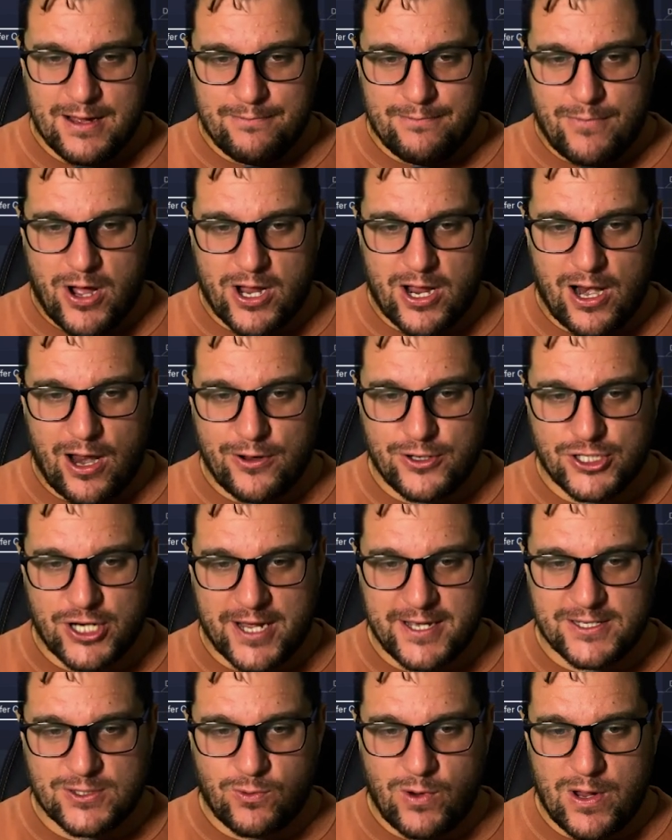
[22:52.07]
Michael
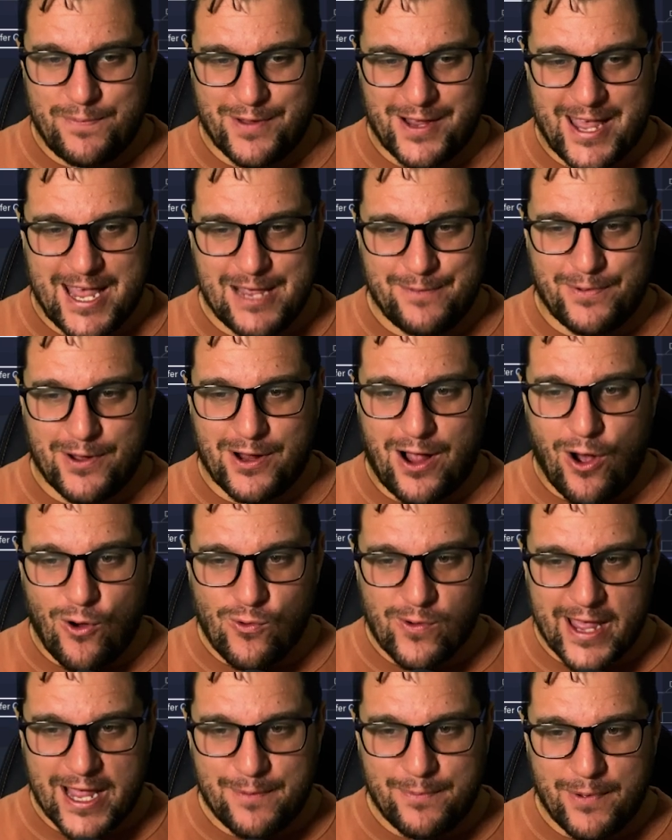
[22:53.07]
O'Shea, sweeper keeper,
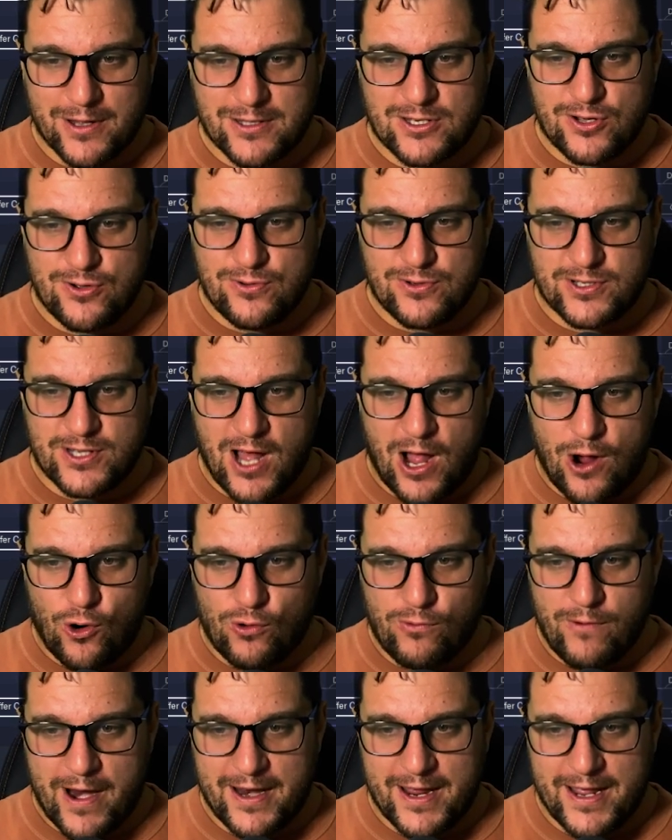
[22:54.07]
goalkeeper, 2 star
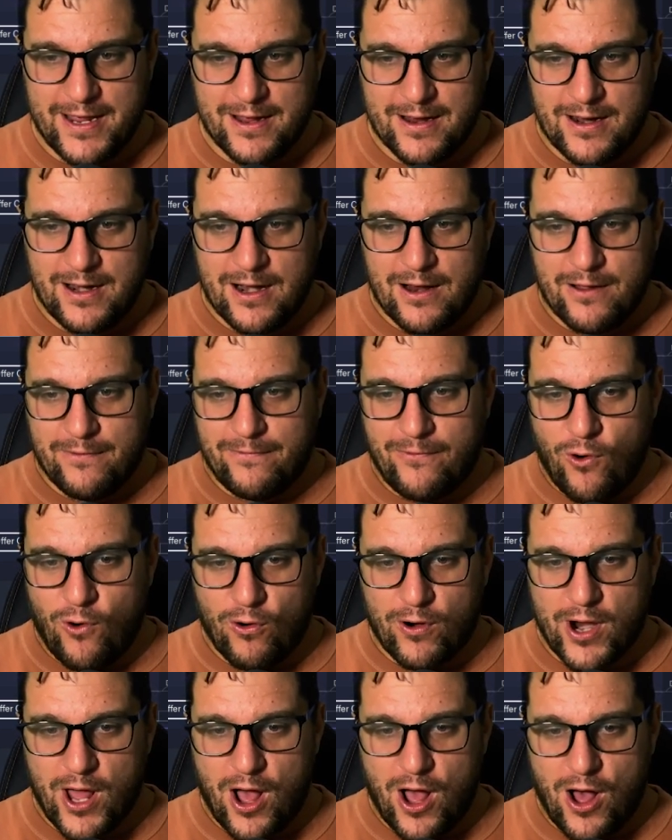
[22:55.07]
already,
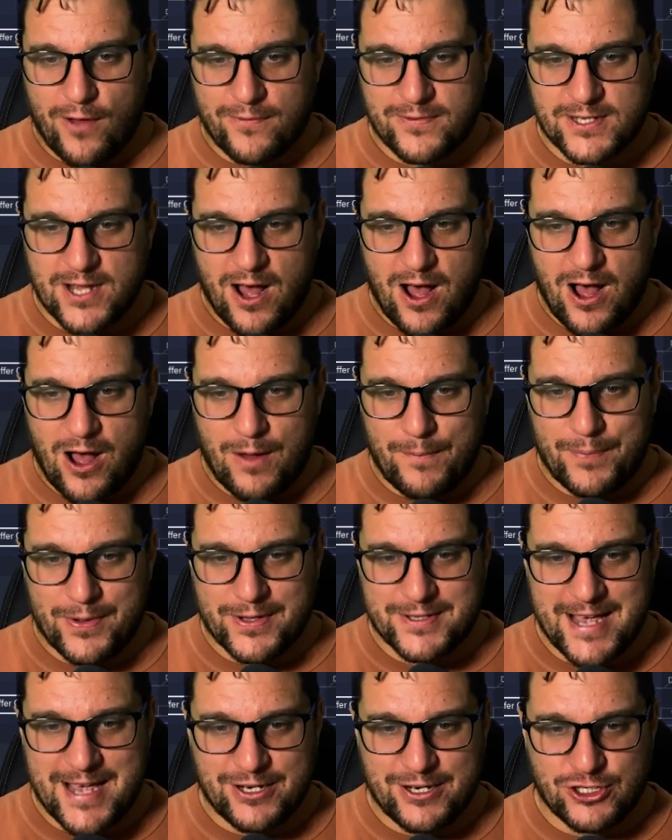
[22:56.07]
4.5 star
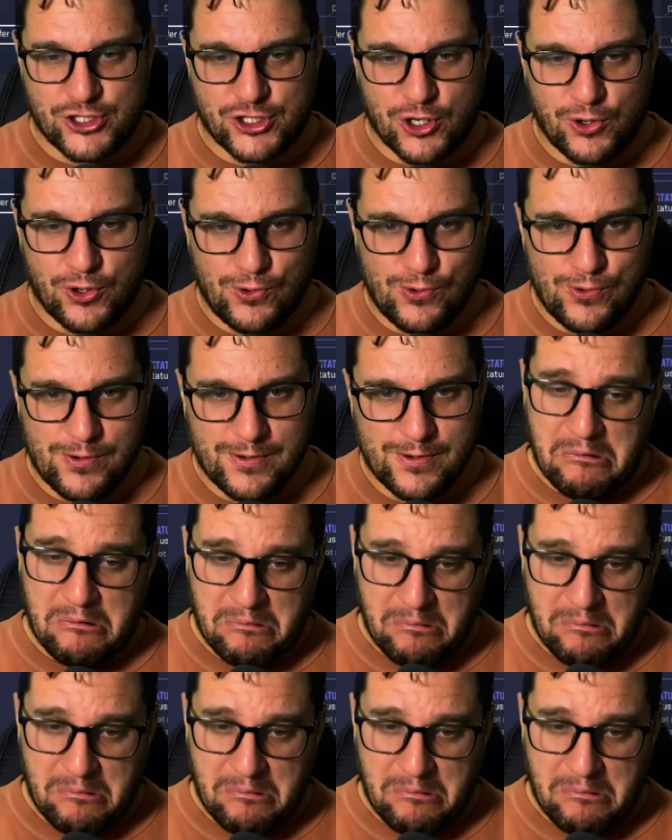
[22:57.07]
potential.